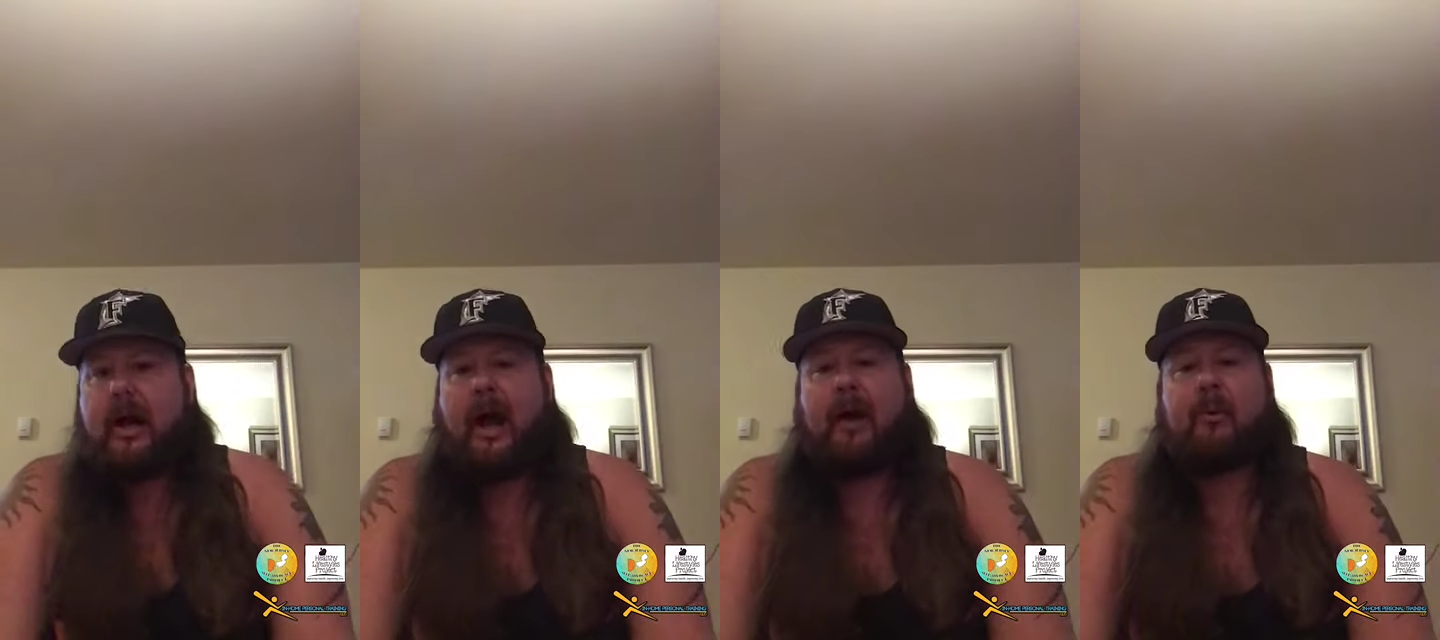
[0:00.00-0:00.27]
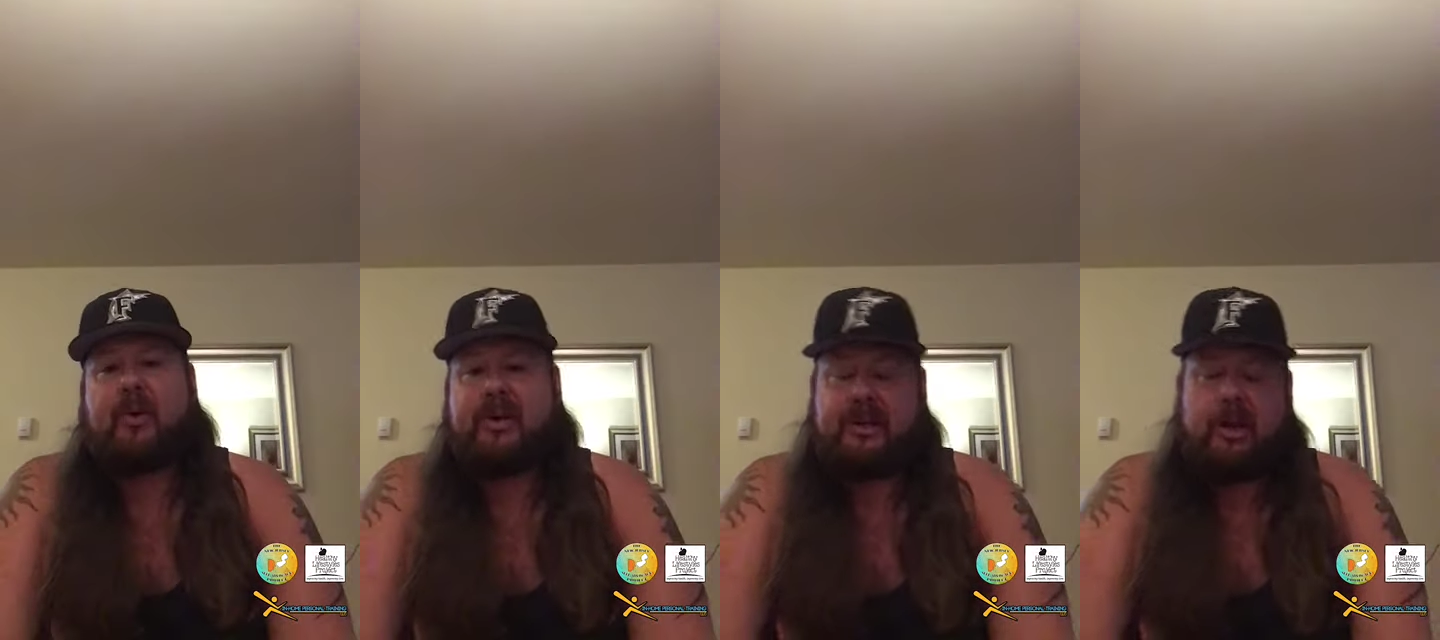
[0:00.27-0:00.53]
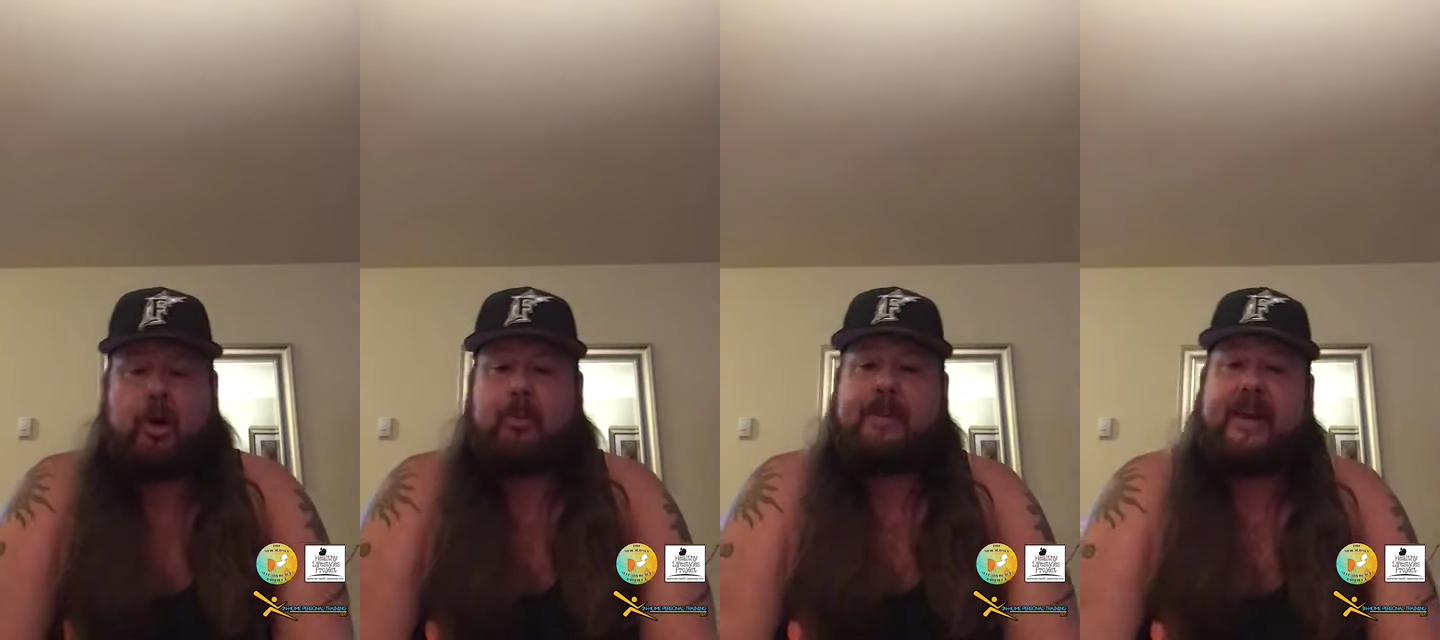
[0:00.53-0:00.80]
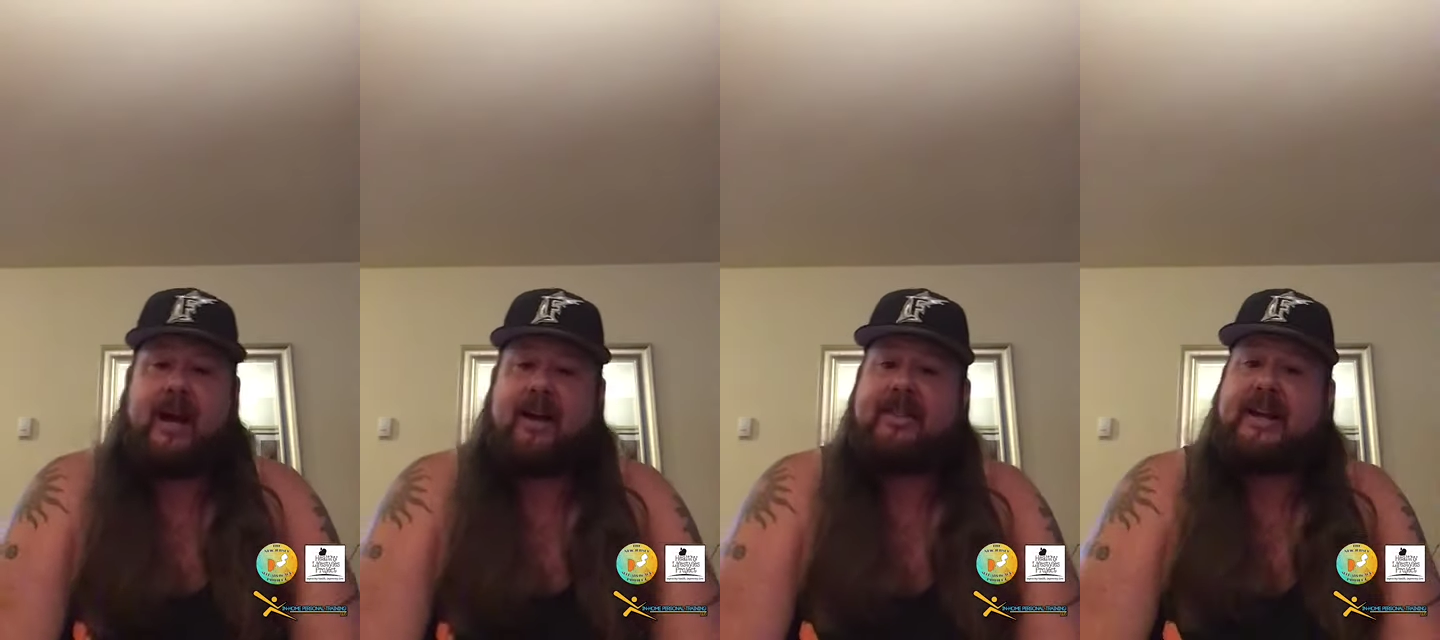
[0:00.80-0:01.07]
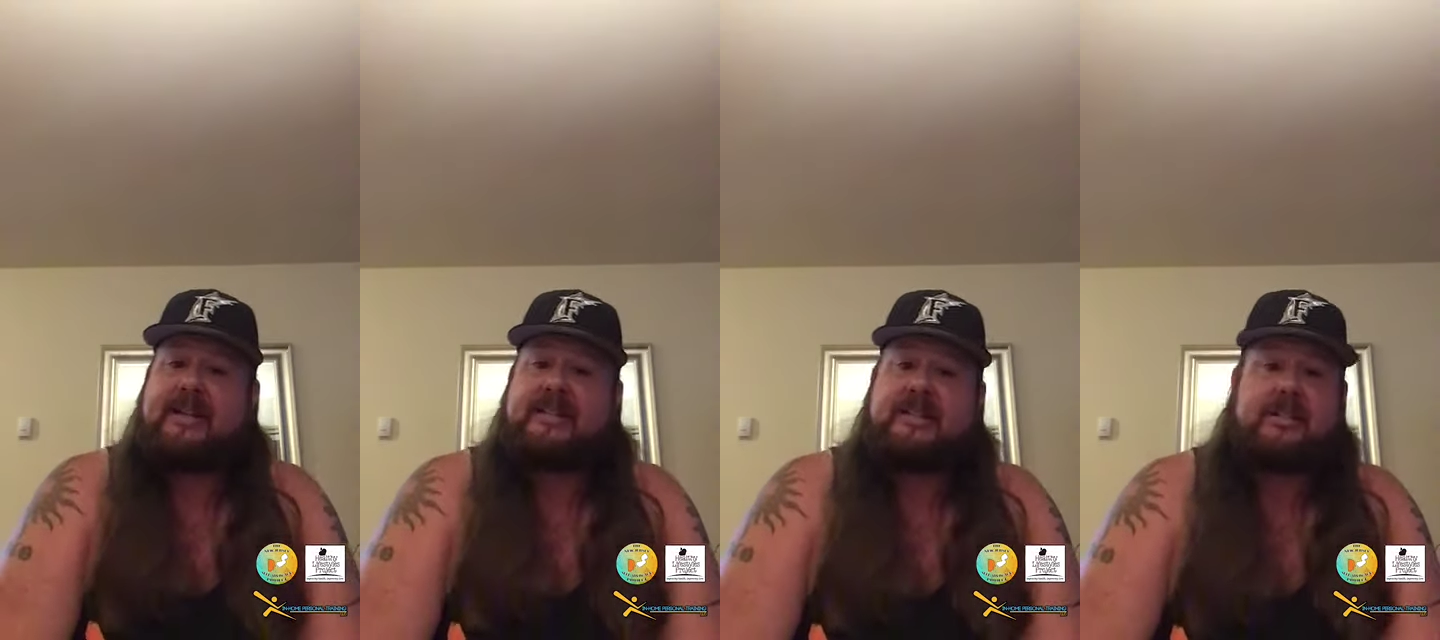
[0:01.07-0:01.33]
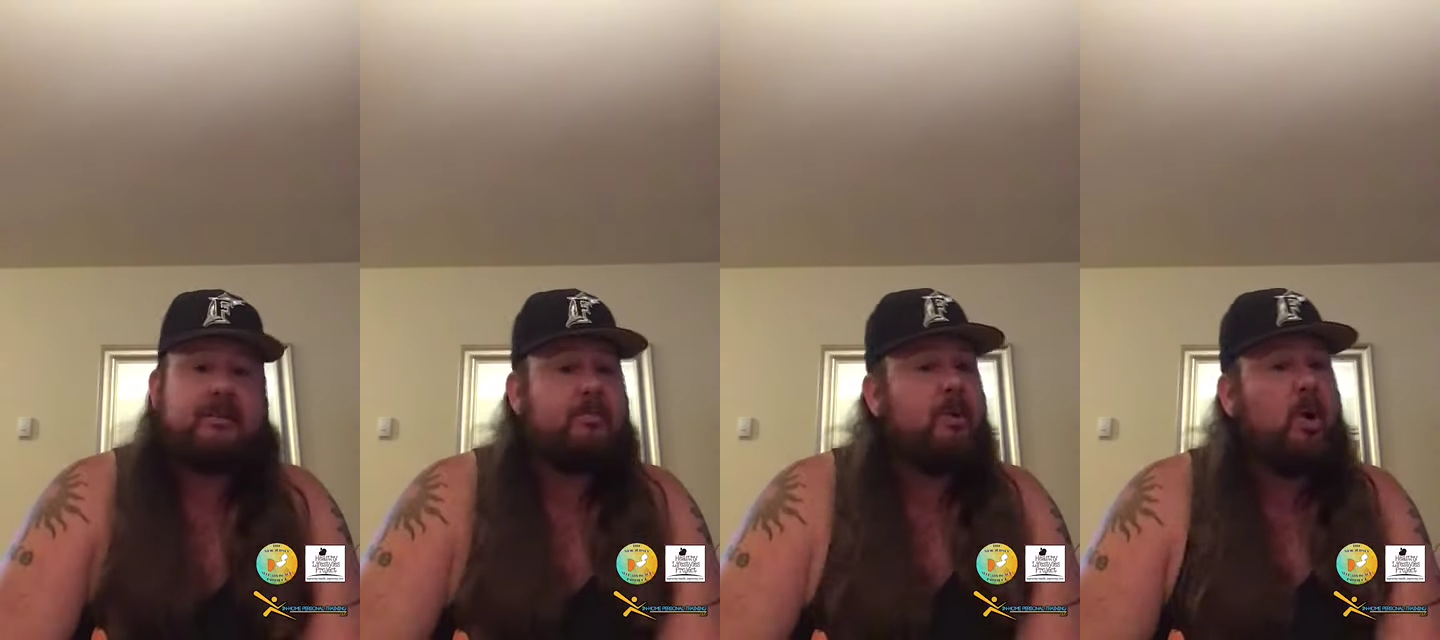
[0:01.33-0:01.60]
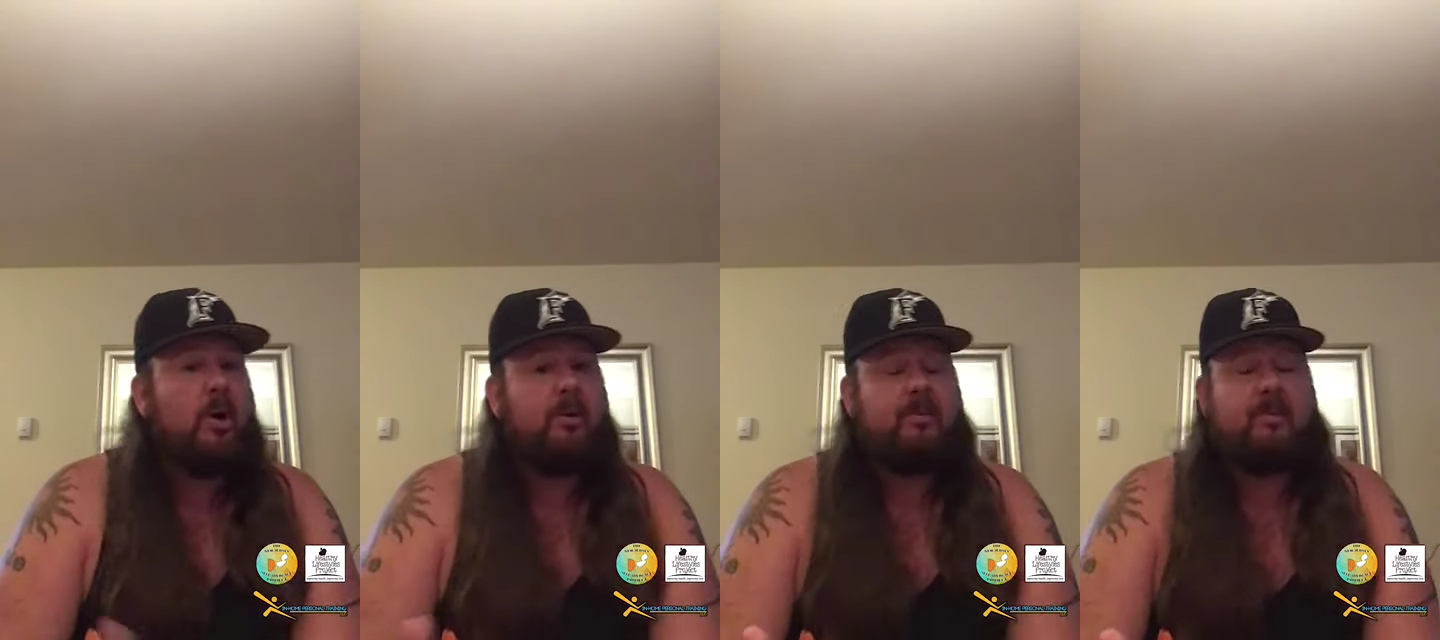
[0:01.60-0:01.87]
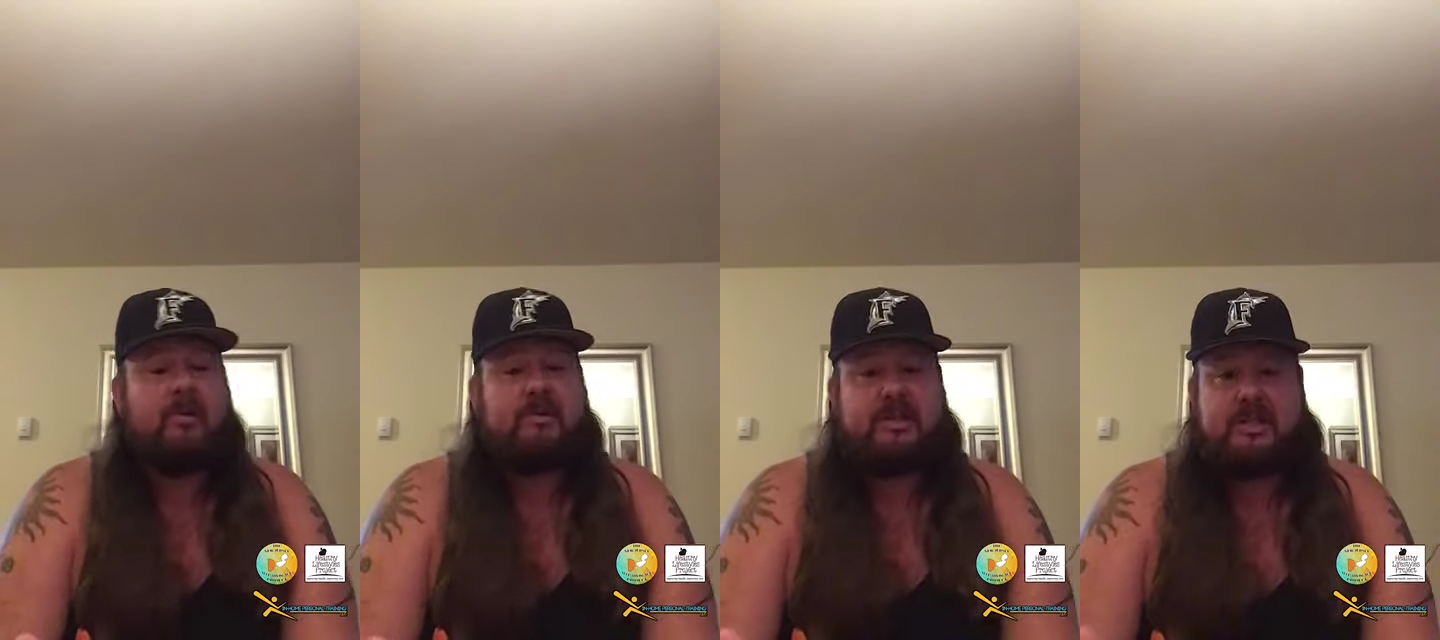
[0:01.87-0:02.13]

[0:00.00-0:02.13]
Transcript: I wouldn't go beyond that to start,